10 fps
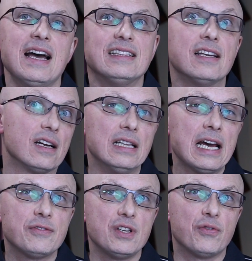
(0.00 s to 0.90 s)
There are a
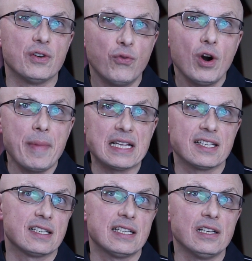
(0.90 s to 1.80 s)
lot of different formats
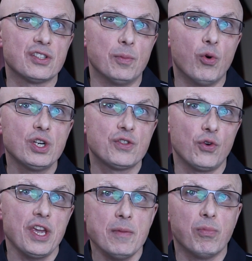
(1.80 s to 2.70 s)
Excel supports
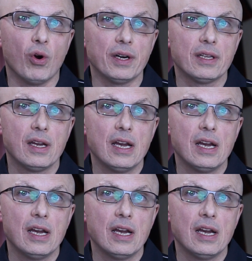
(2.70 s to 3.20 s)
for import.